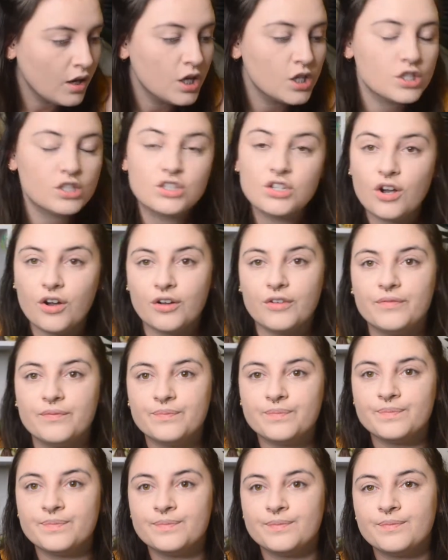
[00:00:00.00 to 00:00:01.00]
So
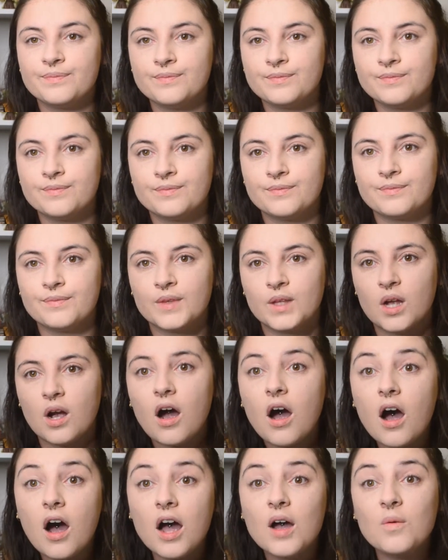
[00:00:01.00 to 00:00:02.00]

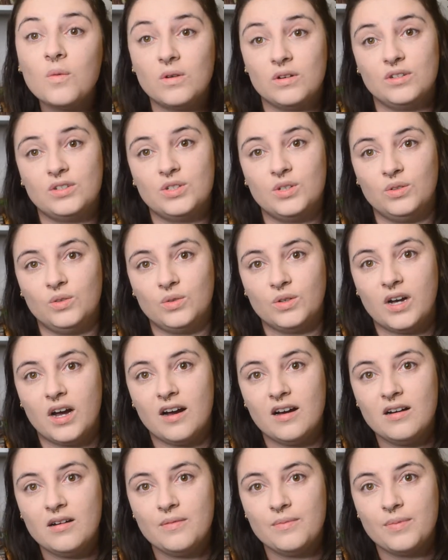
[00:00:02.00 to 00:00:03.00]
I wanted to look
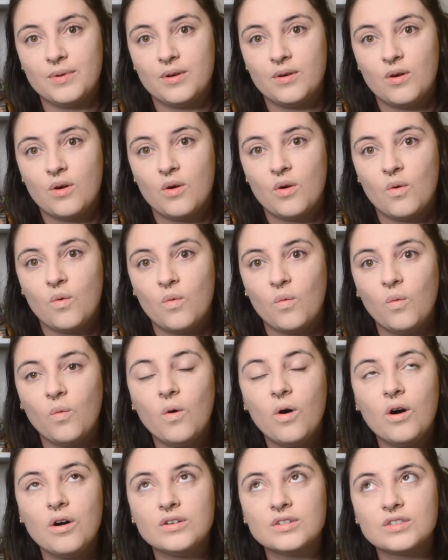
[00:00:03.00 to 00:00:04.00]
up
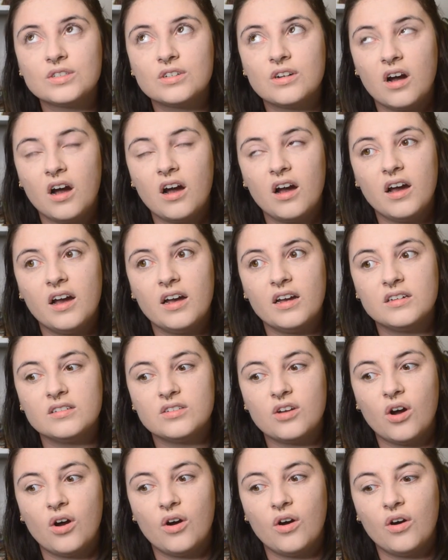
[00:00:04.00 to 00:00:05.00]
what kind
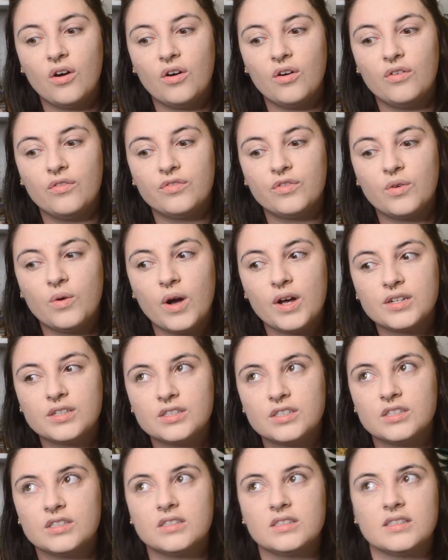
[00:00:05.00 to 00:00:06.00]
of
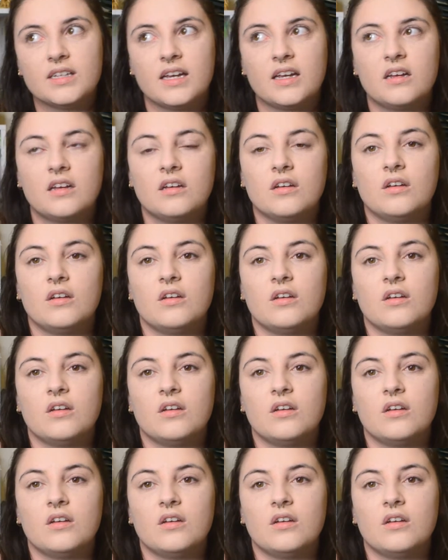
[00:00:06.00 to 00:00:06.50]
questions, like,